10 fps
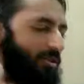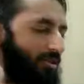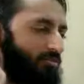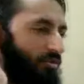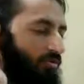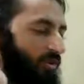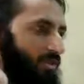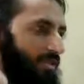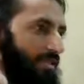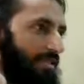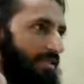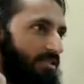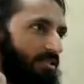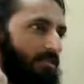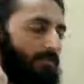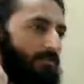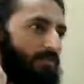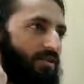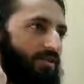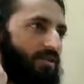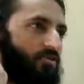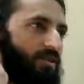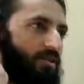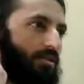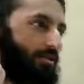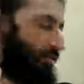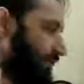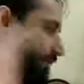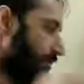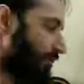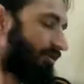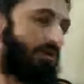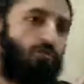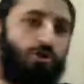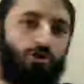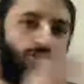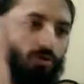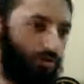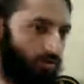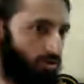Gatam Tunuvak. They say, okay, here, then what do?